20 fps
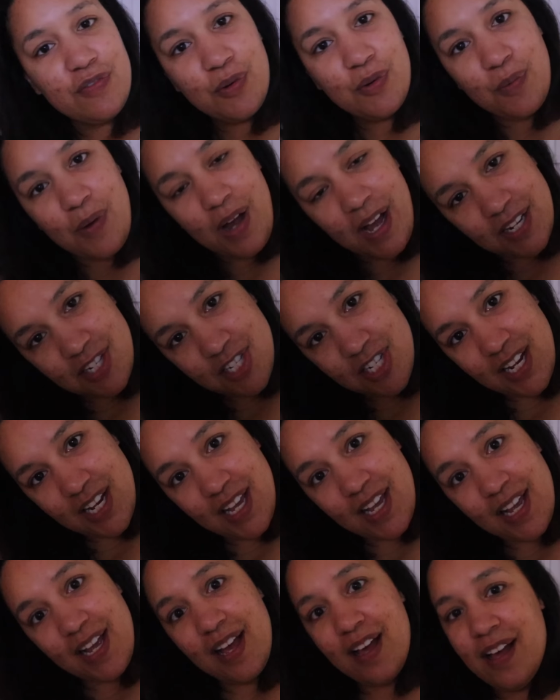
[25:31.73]
for
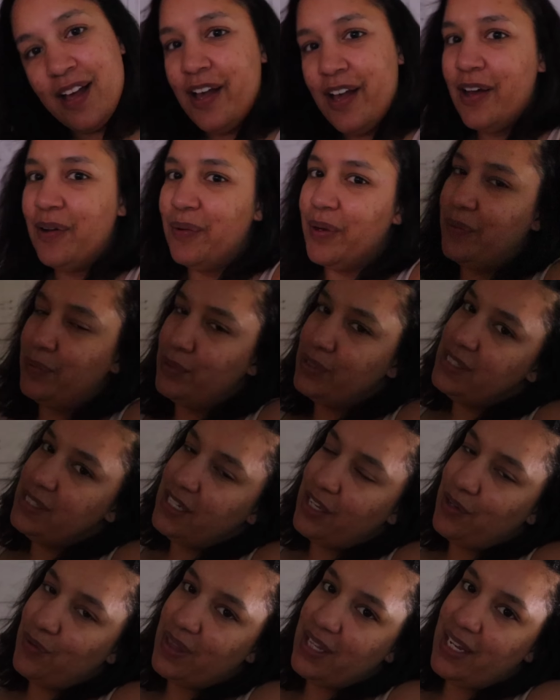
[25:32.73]
watching. We will
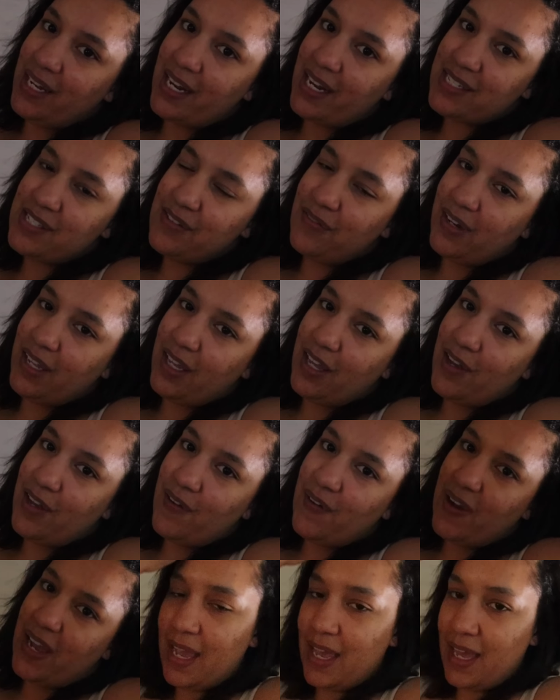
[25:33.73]
see you in the next
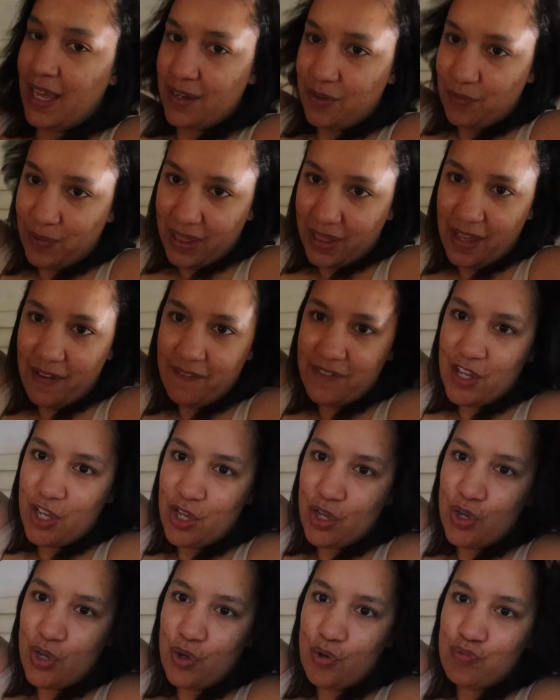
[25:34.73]
video, and we love
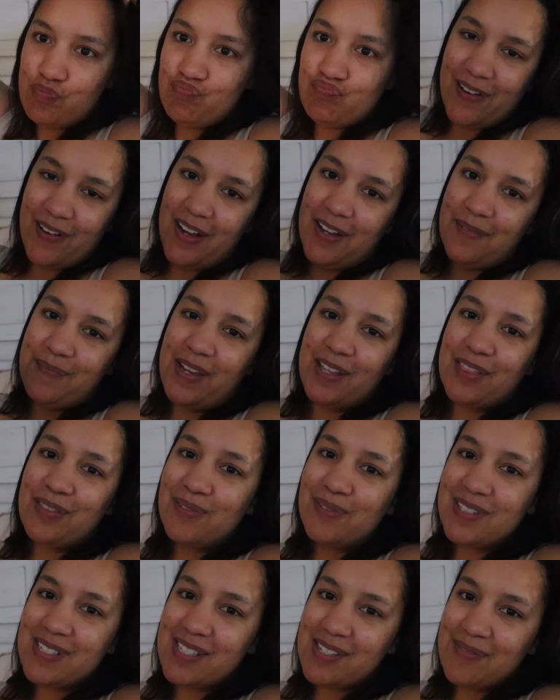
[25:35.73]
you. Go out and make the world